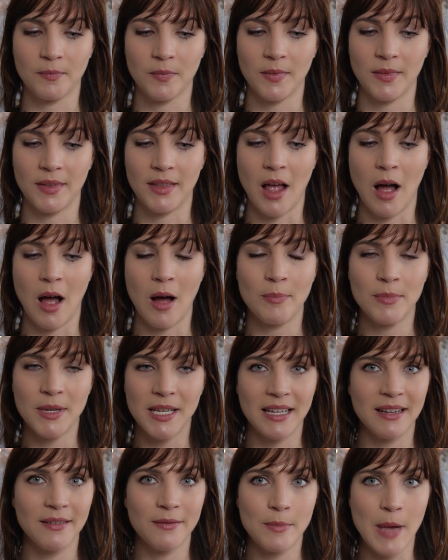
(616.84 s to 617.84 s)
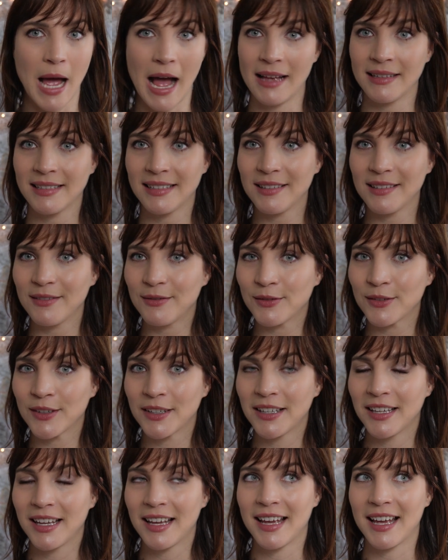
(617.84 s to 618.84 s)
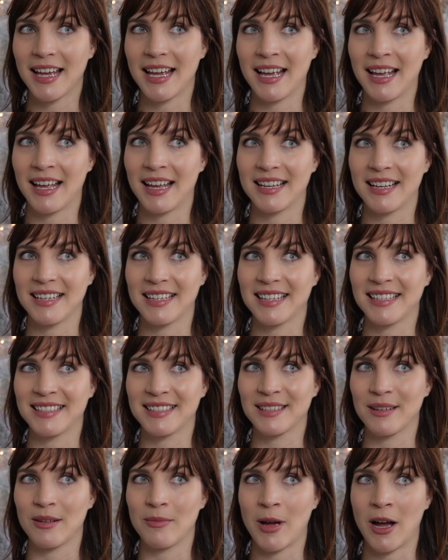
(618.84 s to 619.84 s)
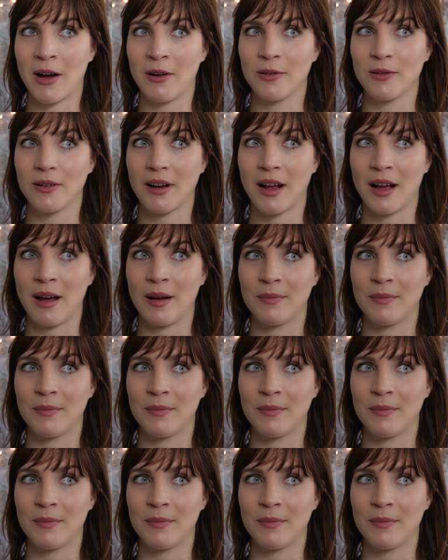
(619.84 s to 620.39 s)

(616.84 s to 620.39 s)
not being passive, and it's about